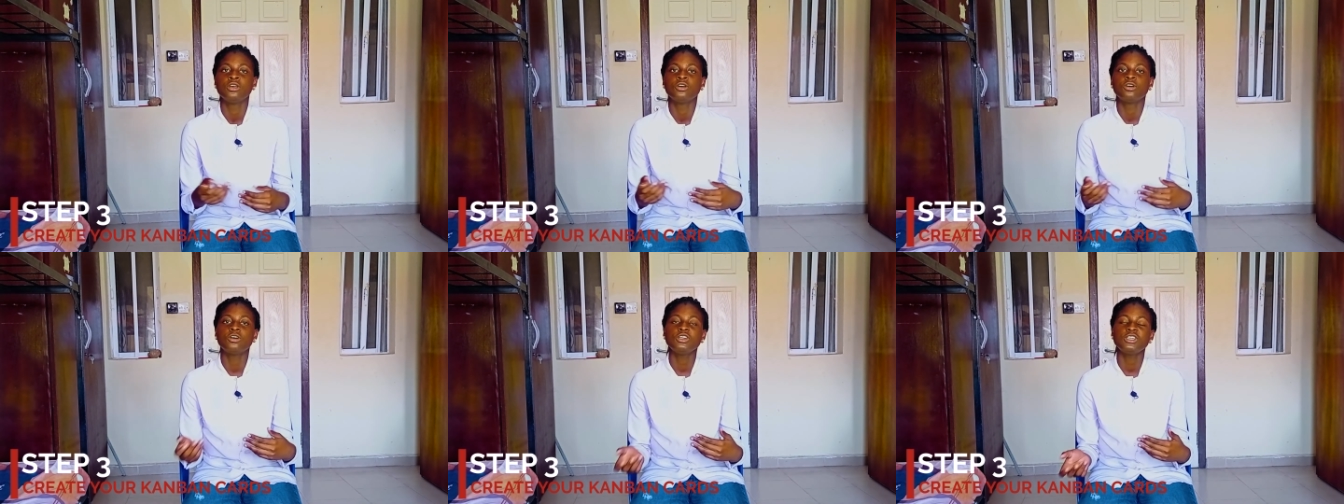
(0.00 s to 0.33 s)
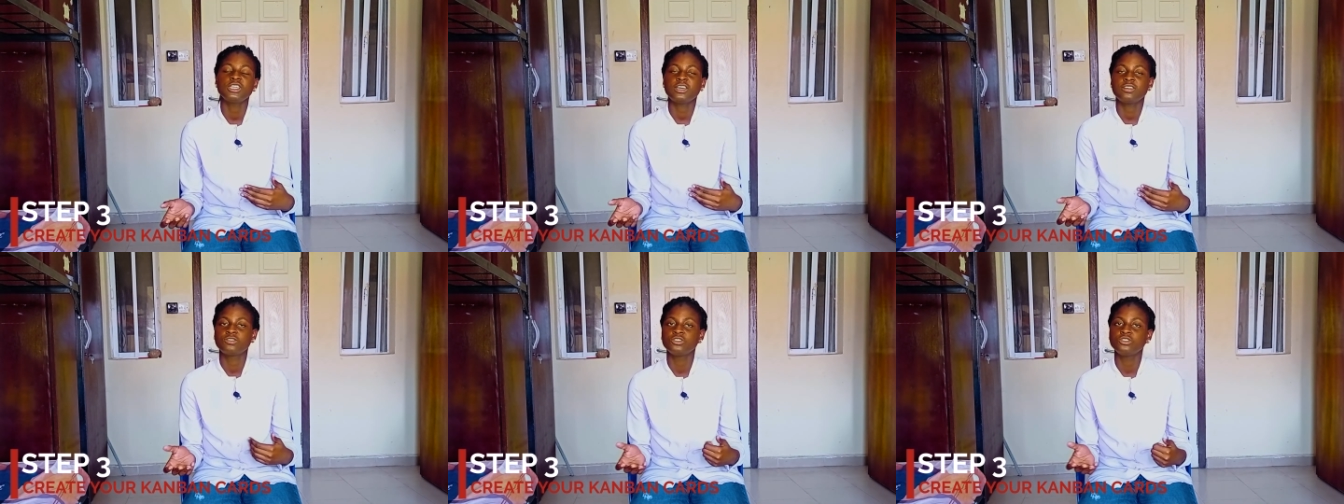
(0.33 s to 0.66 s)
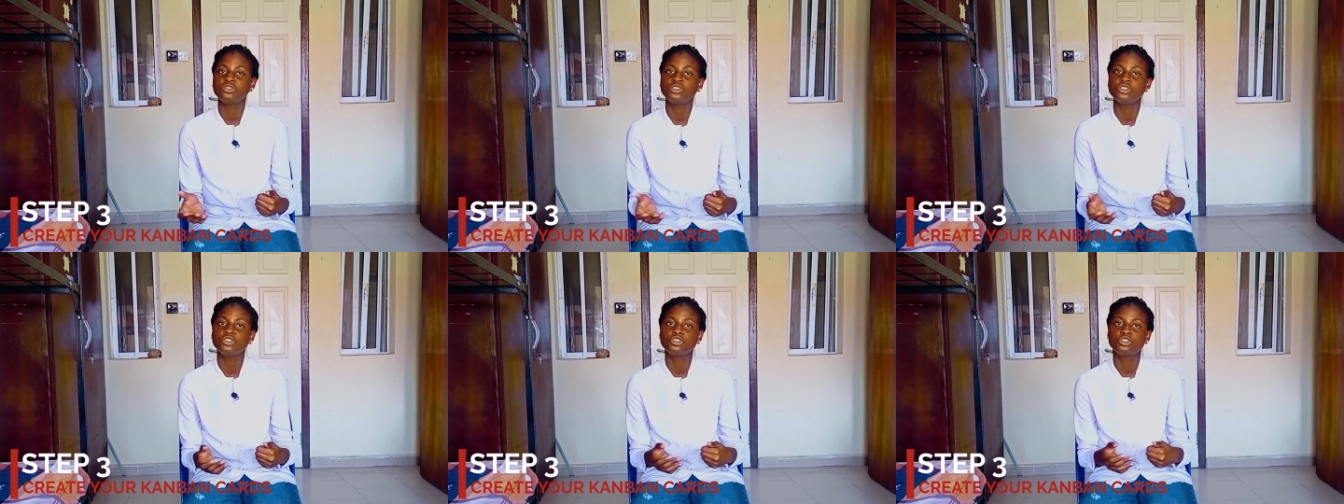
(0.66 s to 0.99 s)
all you have to
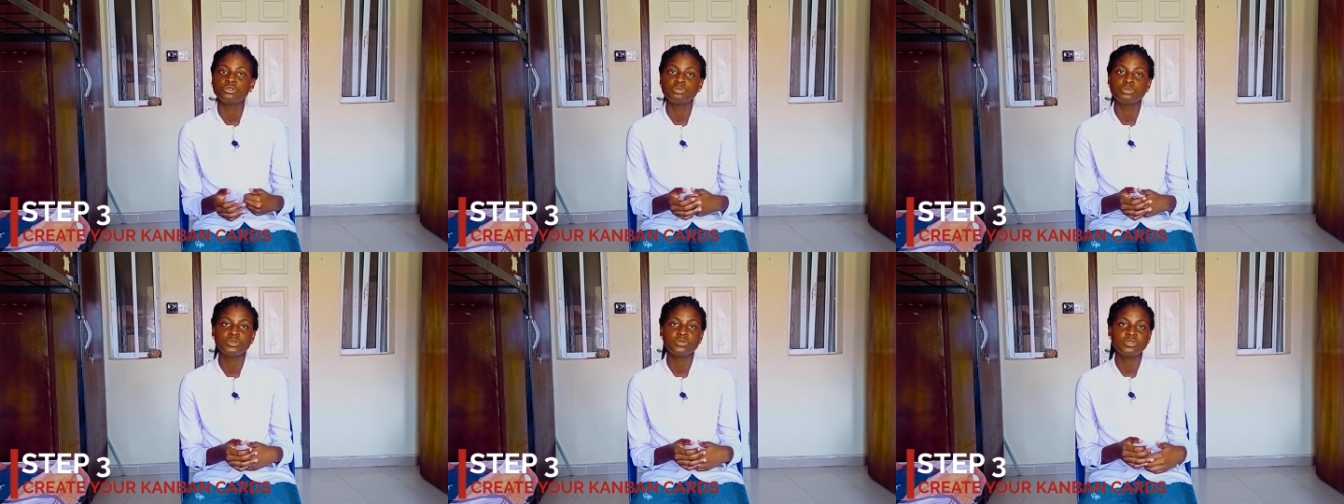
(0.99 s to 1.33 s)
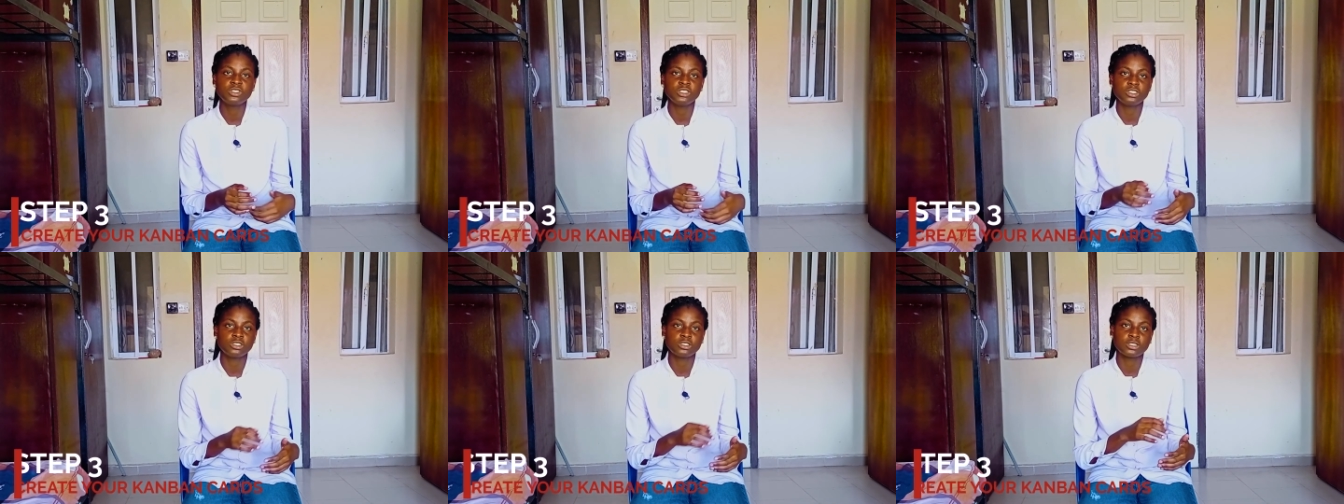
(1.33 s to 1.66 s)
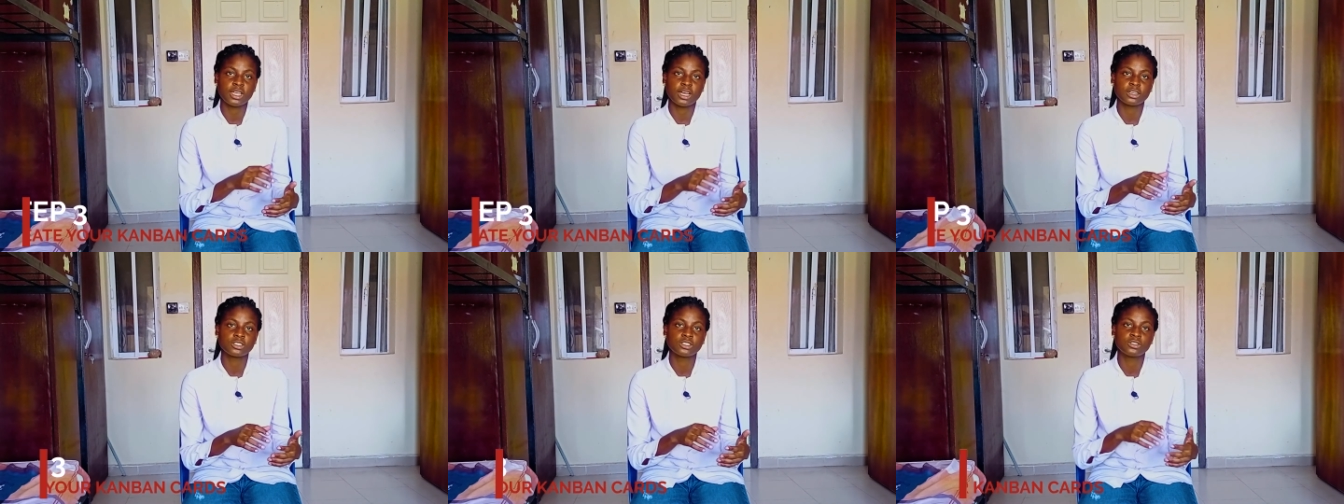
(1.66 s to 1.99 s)
do is to move these
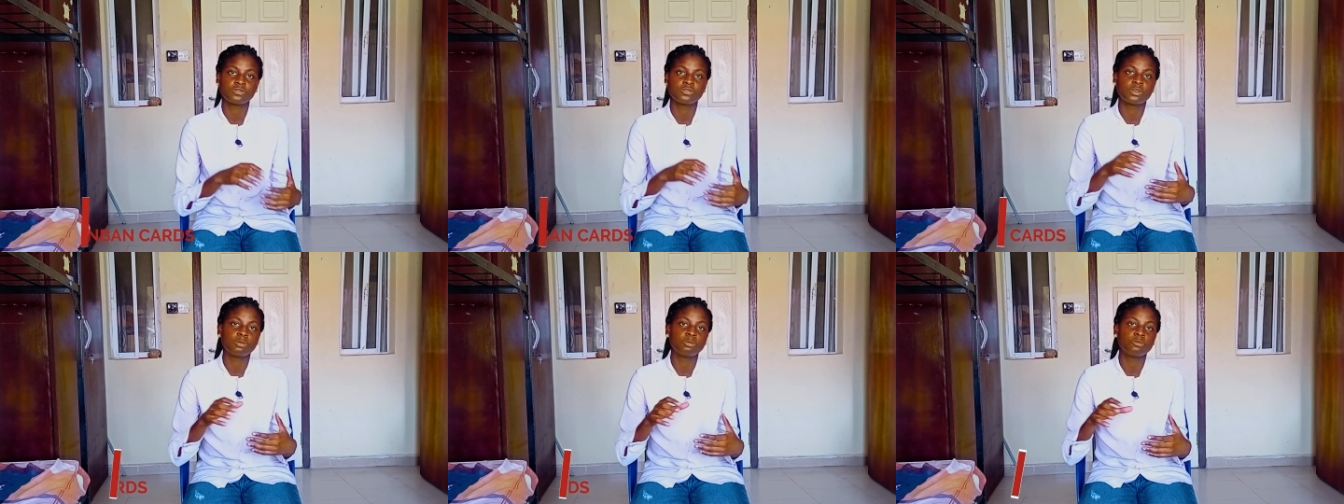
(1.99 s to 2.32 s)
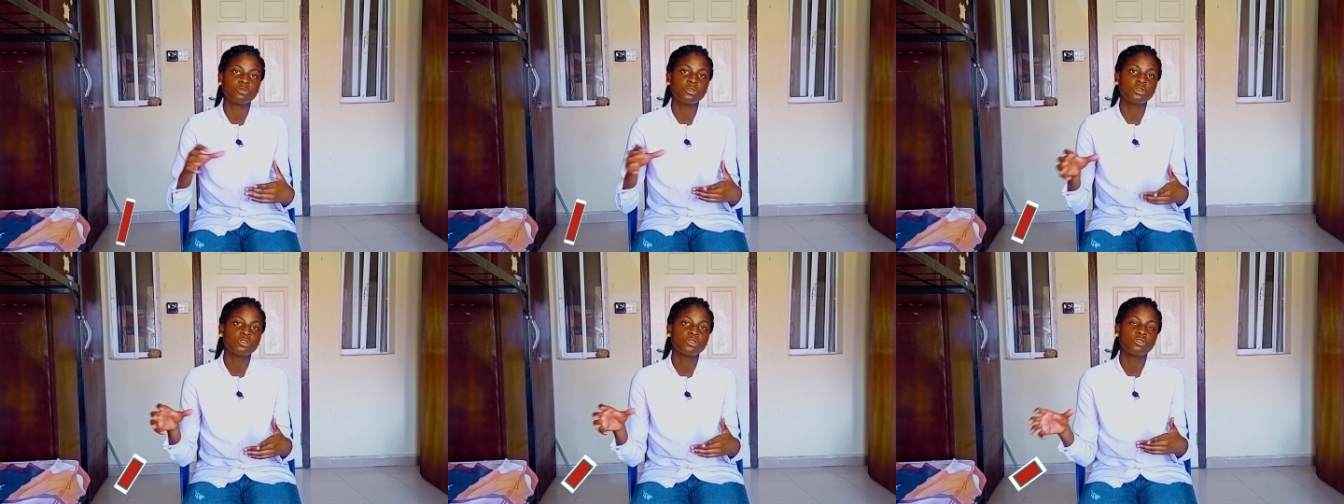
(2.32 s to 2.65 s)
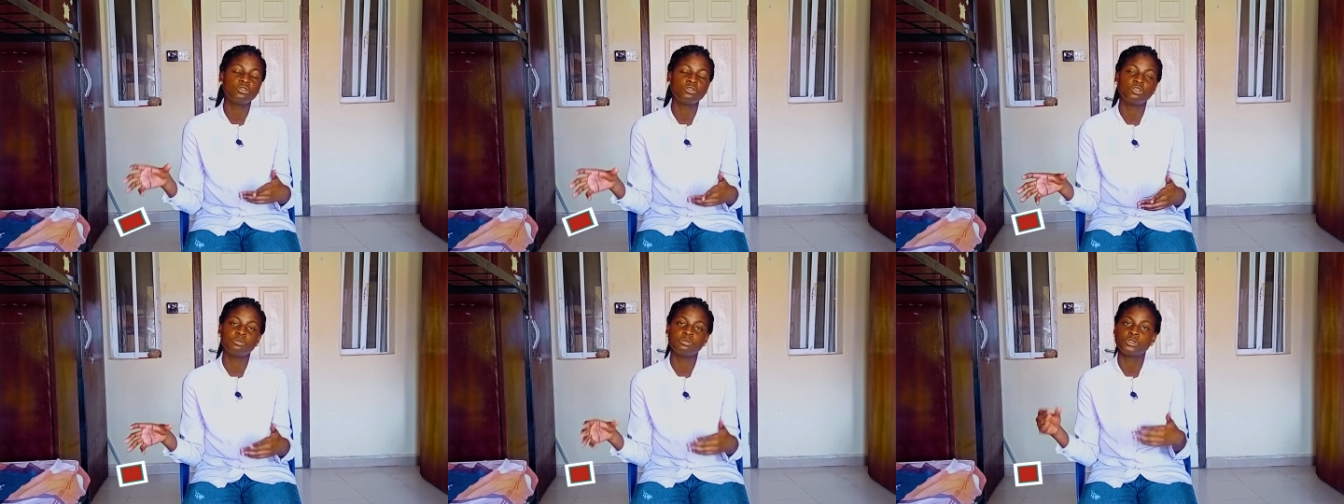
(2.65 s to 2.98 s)
tasks from one
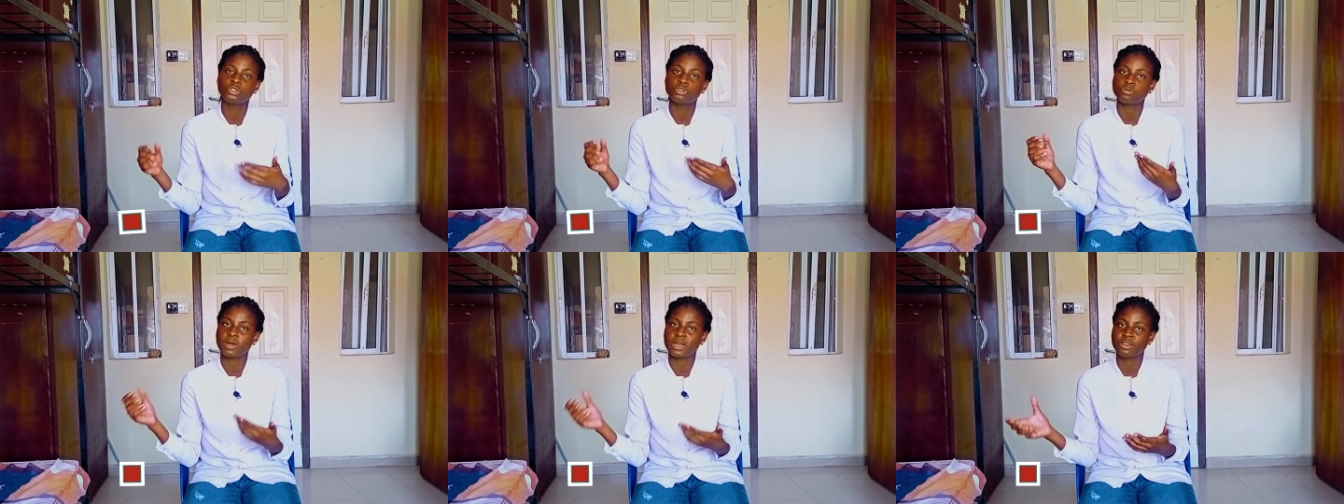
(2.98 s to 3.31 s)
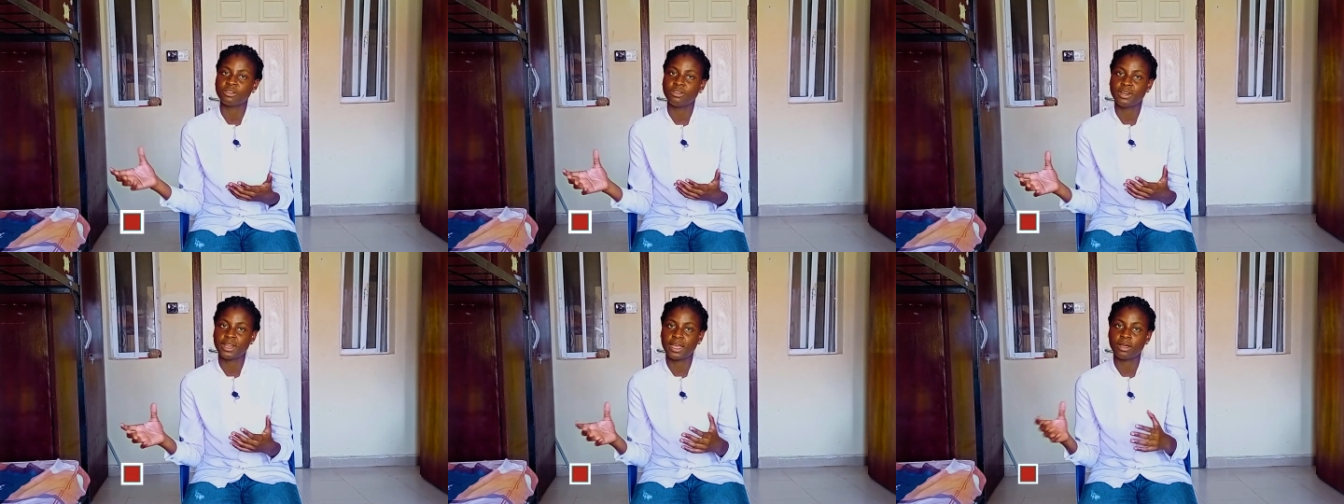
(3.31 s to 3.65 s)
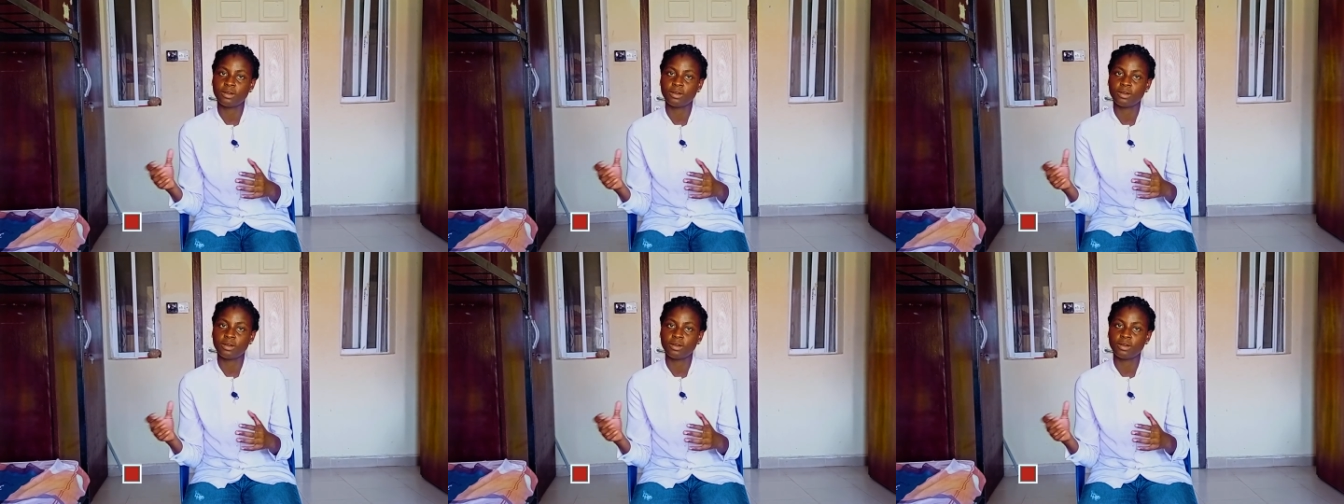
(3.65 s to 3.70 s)
column to another